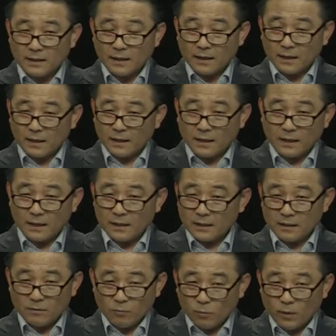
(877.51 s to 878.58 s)

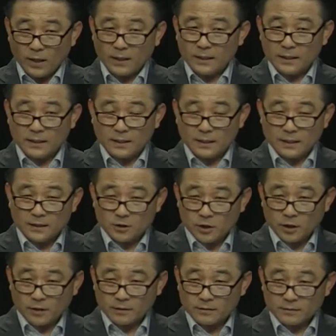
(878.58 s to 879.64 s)
in one
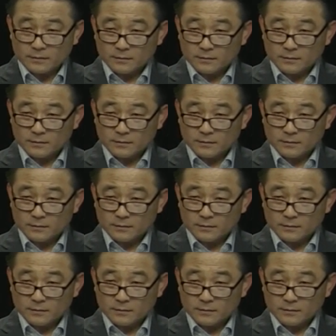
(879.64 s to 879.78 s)
turn.